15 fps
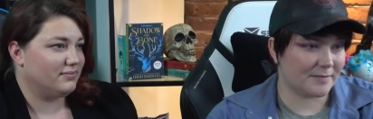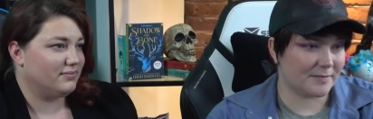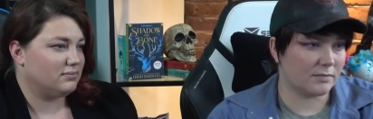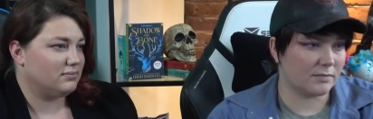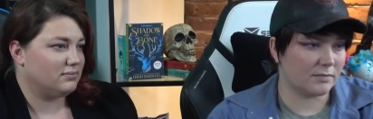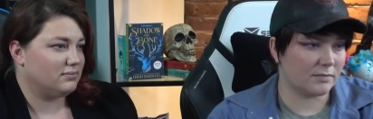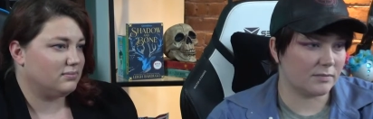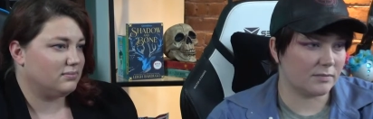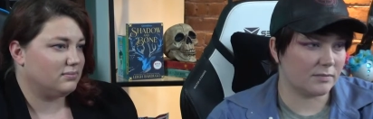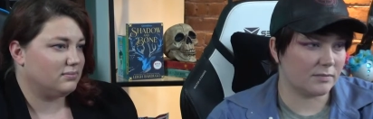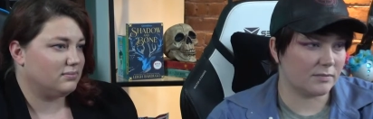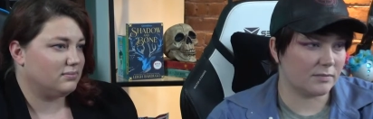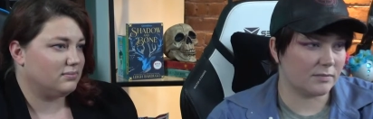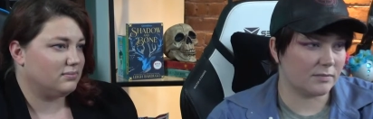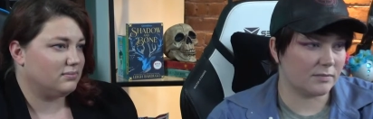
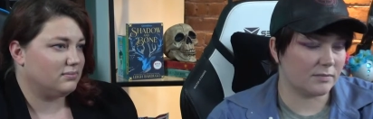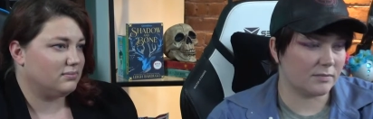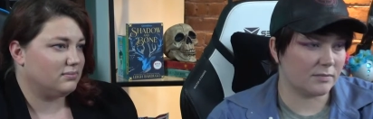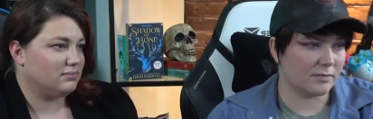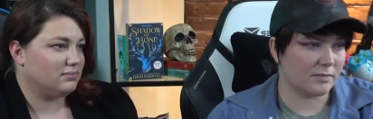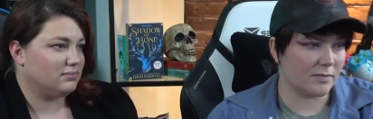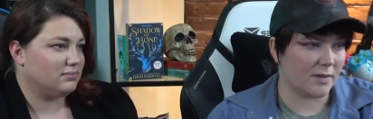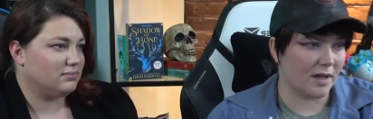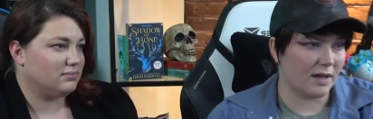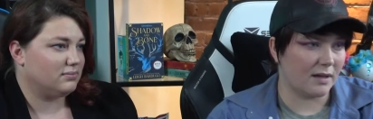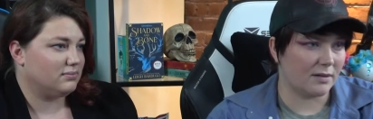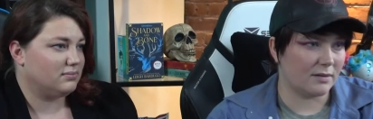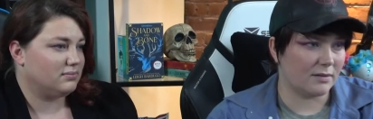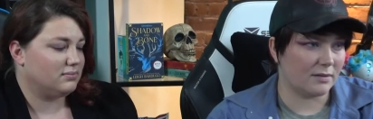Nothing is said.